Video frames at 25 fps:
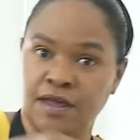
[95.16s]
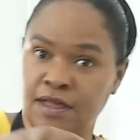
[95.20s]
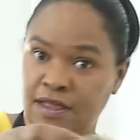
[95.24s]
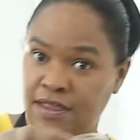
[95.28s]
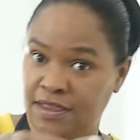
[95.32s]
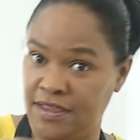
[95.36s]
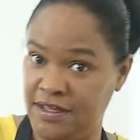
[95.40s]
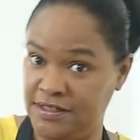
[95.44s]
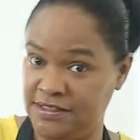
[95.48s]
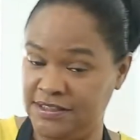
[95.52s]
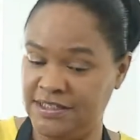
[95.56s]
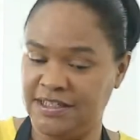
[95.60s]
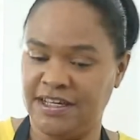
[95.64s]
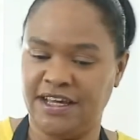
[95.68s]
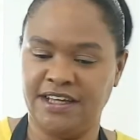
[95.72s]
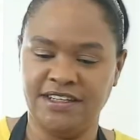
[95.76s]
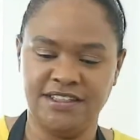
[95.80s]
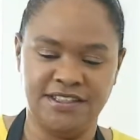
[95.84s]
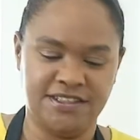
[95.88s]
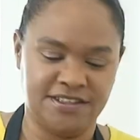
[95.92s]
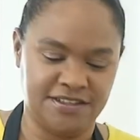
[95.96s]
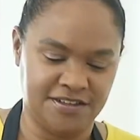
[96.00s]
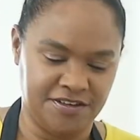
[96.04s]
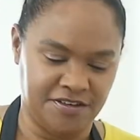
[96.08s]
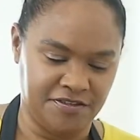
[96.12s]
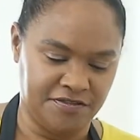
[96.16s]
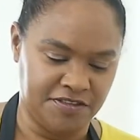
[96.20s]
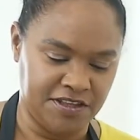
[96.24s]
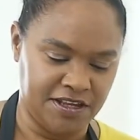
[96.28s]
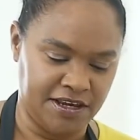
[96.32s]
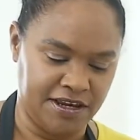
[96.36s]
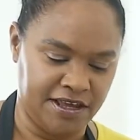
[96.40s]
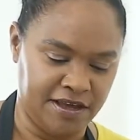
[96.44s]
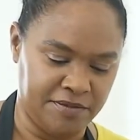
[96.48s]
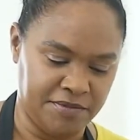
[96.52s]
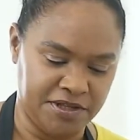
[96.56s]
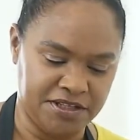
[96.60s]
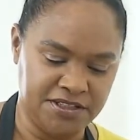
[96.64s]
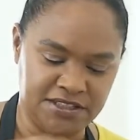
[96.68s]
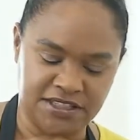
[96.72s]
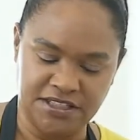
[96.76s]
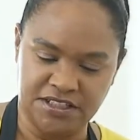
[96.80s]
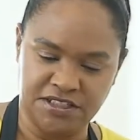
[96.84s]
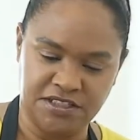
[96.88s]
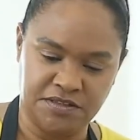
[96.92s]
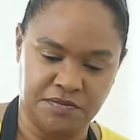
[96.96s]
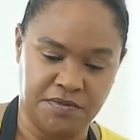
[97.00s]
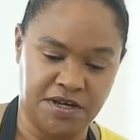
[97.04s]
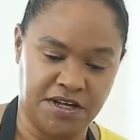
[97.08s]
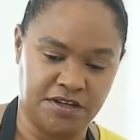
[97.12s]
the zest of the lemons. It
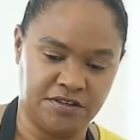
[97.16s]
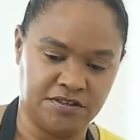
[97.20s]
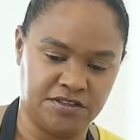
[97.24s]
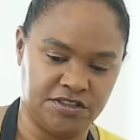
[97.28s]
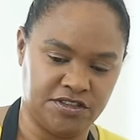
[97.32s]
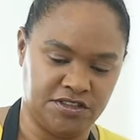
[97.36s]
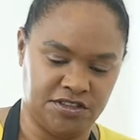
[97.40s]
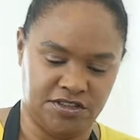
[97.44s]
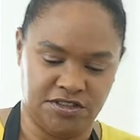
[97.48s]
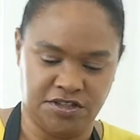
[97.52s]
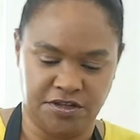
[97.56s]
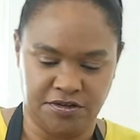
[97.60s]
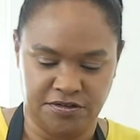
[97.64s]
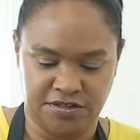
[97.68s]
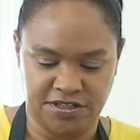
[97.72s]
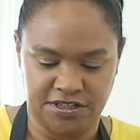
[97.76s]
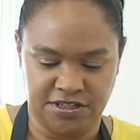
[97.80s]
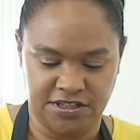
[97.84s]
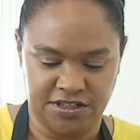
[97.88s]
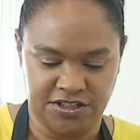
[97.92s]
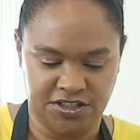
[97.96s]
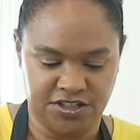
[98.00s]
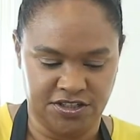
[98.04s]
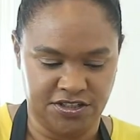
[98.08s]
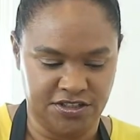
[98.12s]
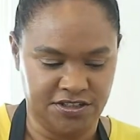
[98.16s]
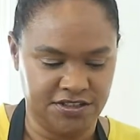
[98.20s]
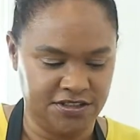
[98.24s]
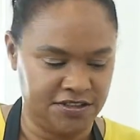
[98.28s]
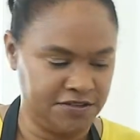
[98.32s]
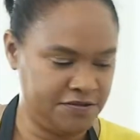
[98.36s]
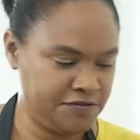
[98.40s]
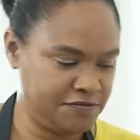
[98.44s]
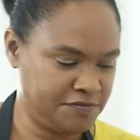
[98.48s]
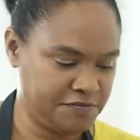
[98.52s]
smells so delicious.